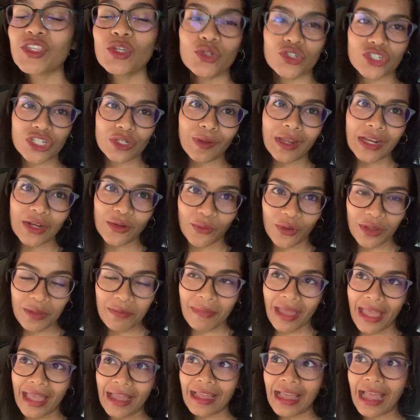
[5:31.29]
Usually when going
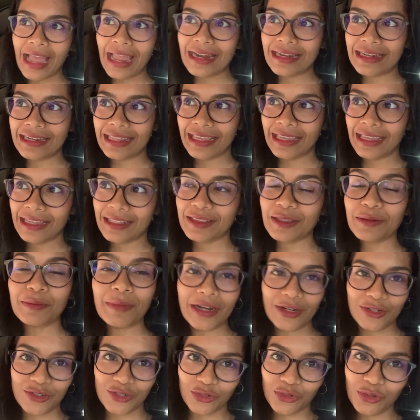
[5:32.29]
back, I take the
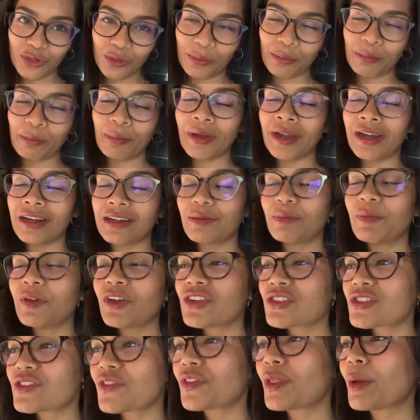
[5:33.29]
metro, but
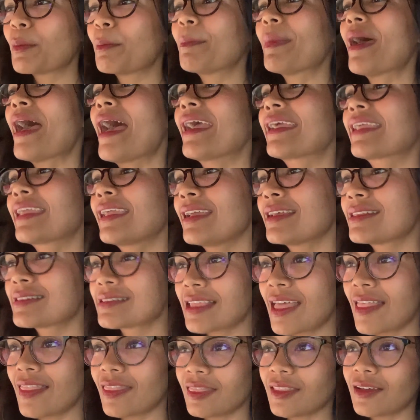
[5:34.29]
because of the backaches
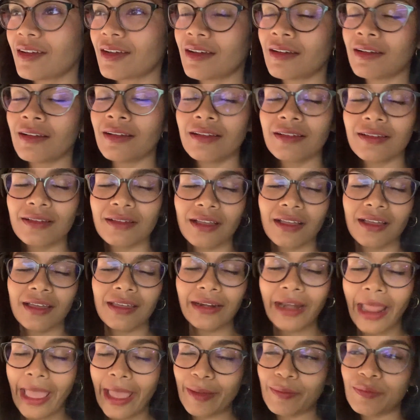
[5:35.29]
and the
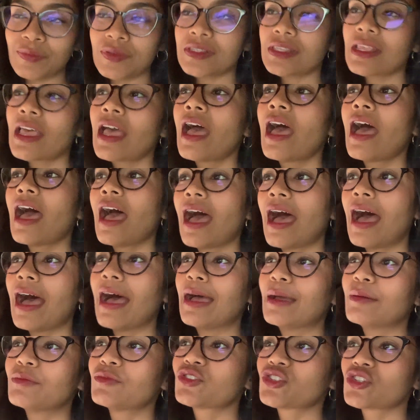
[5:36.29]
cramps,
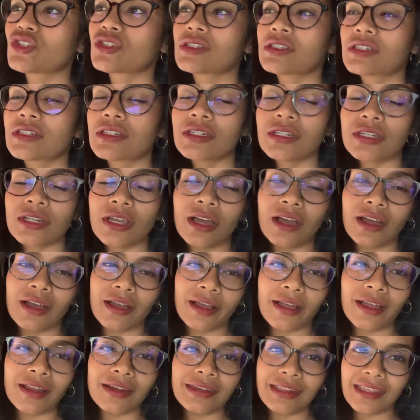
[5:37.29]
I'm just
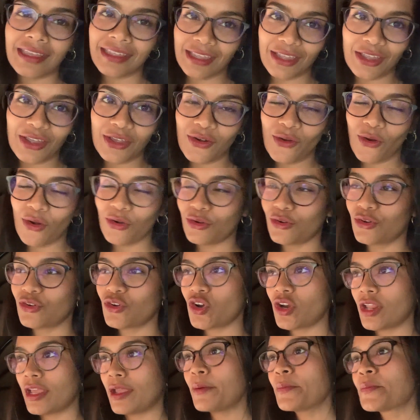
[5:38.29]
taking an auto
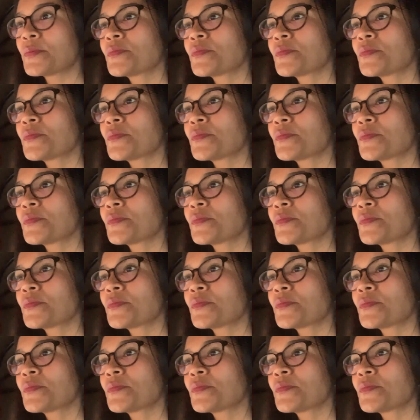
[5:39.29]
today.